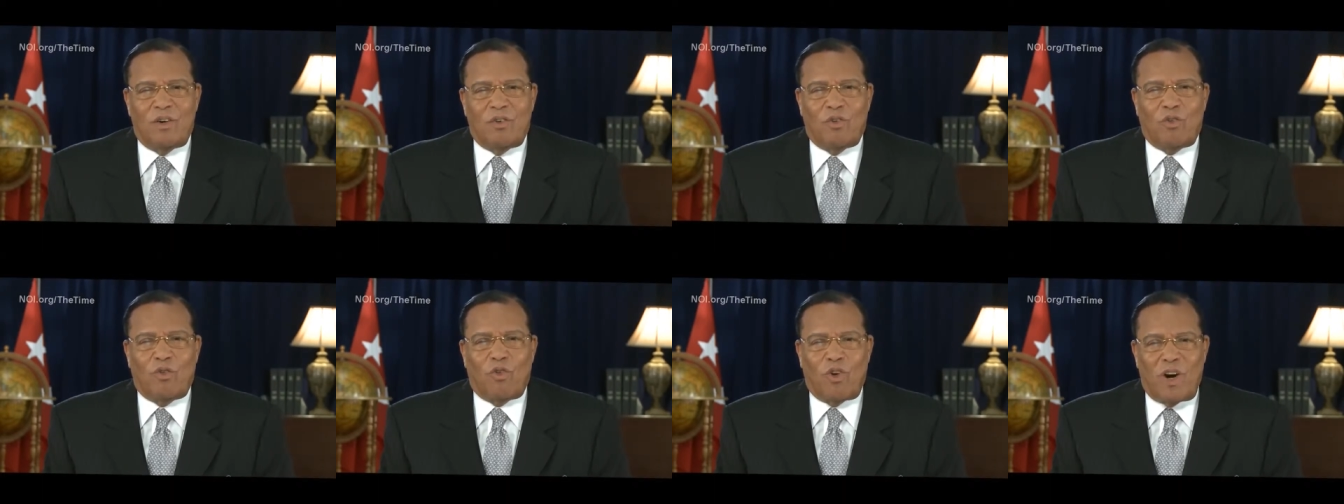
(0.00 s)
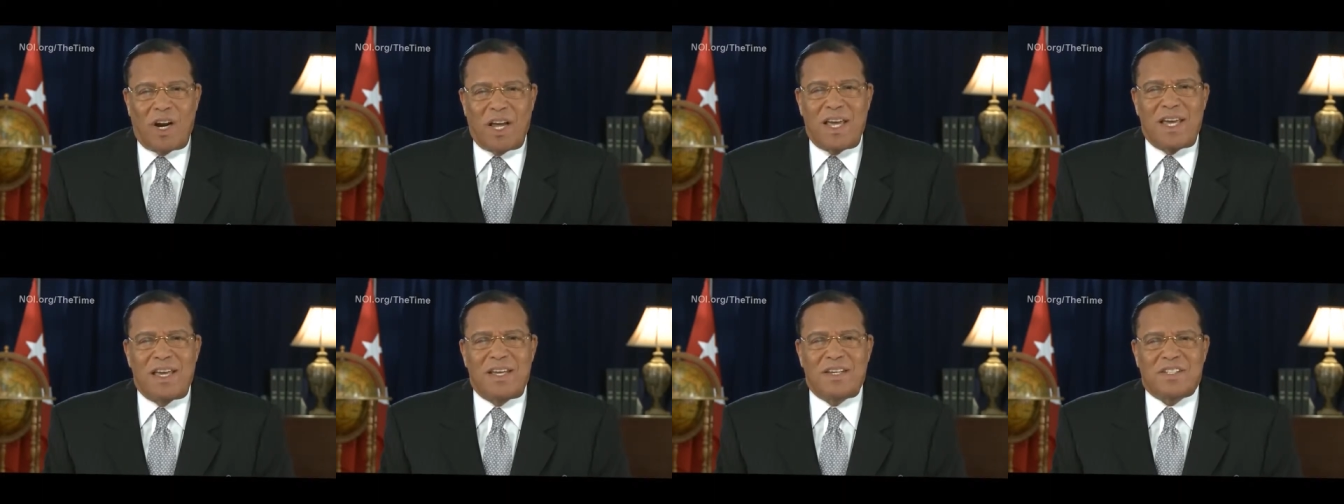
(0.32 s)

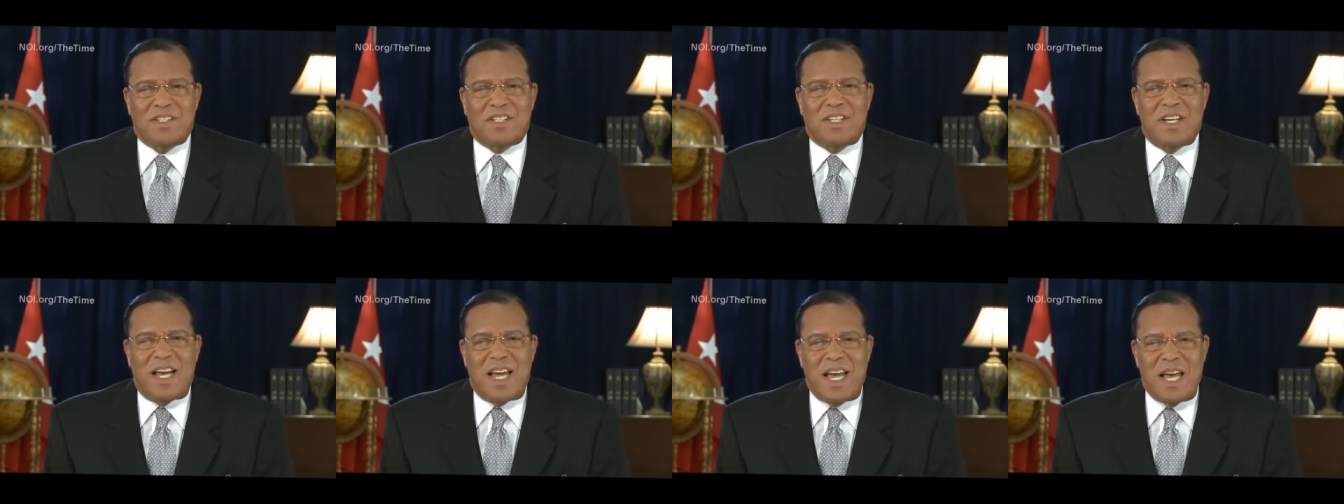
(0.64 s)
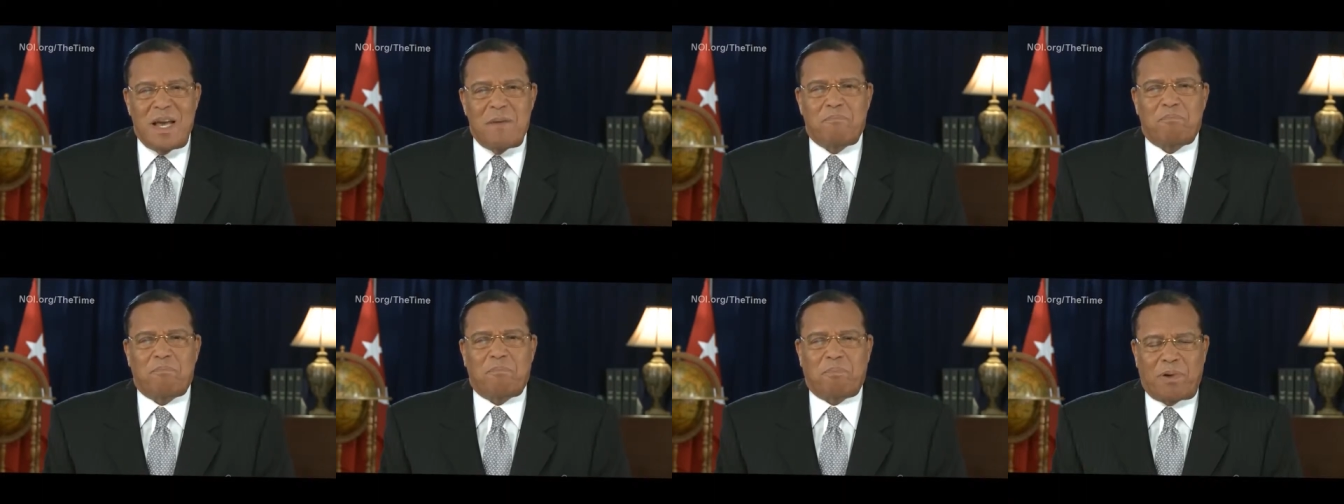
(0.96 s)
raised
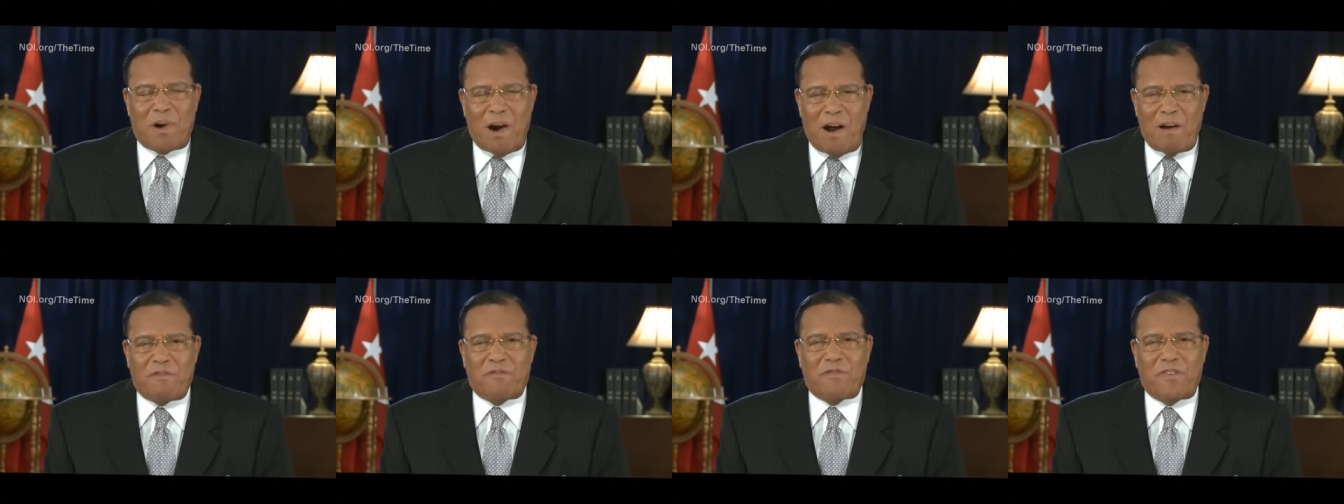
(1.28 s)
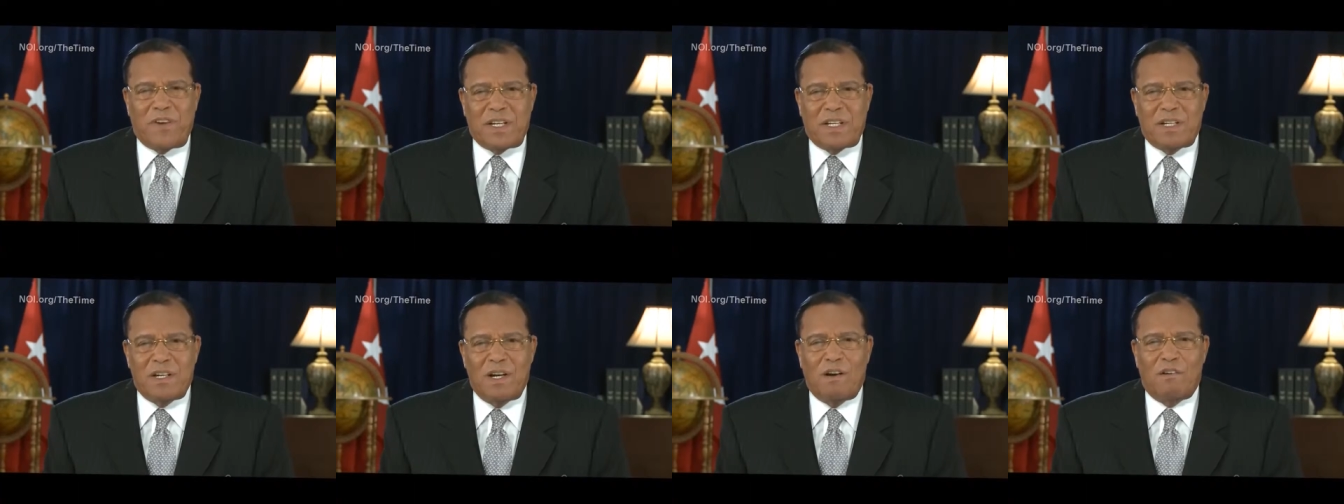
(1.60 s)
a
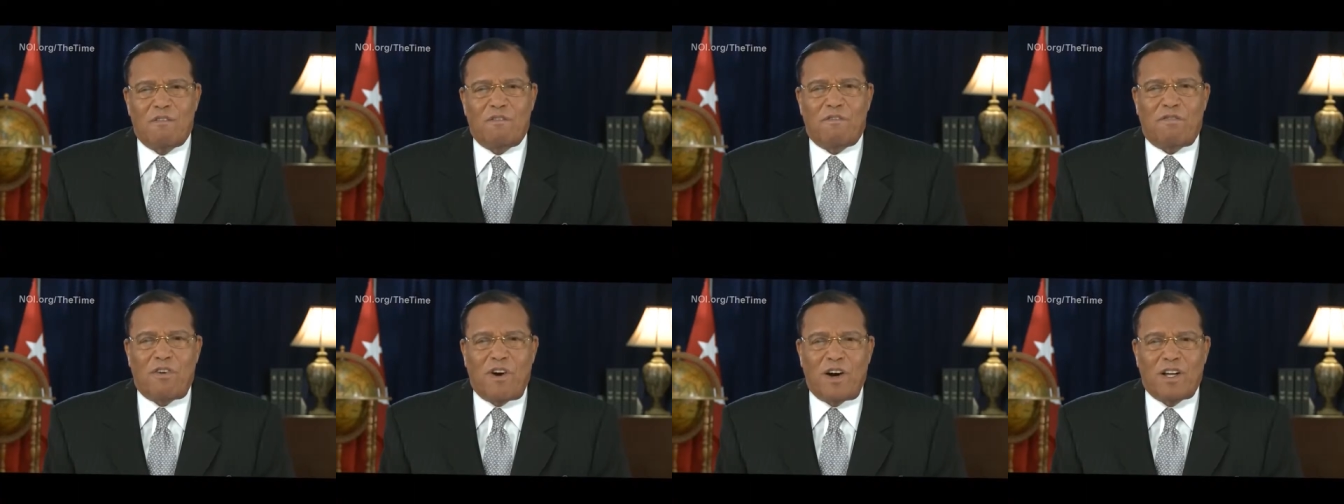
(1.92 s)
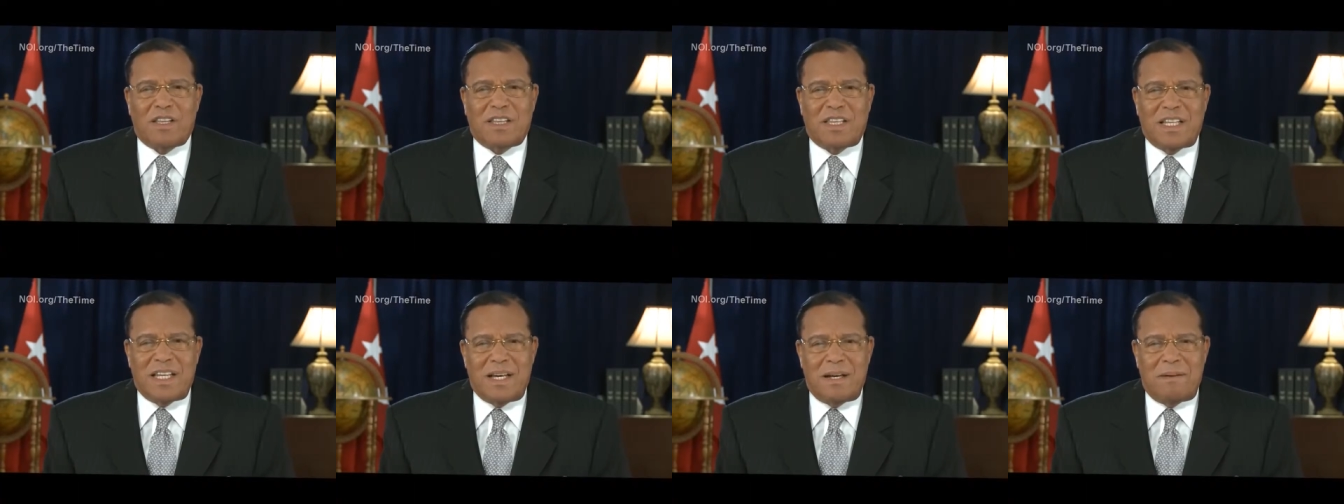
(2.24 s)
prophet
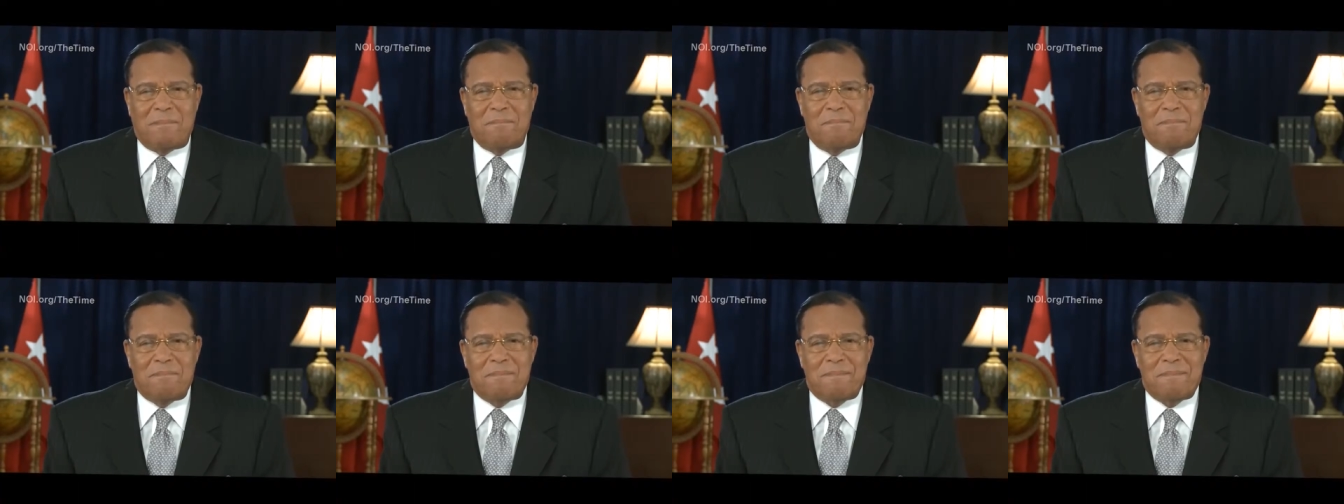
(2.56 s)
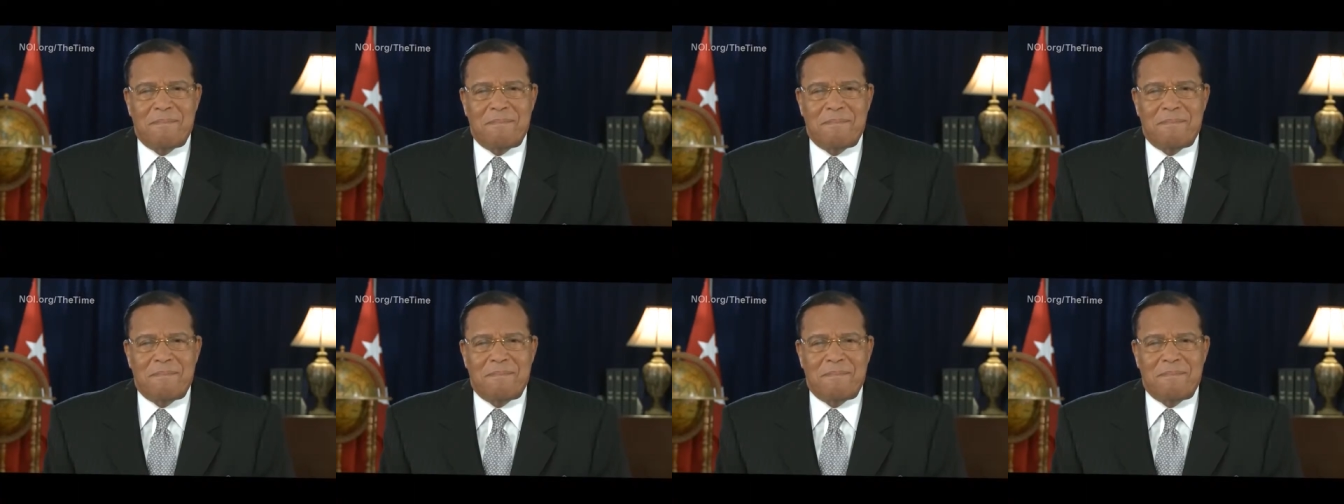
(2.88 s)
for them.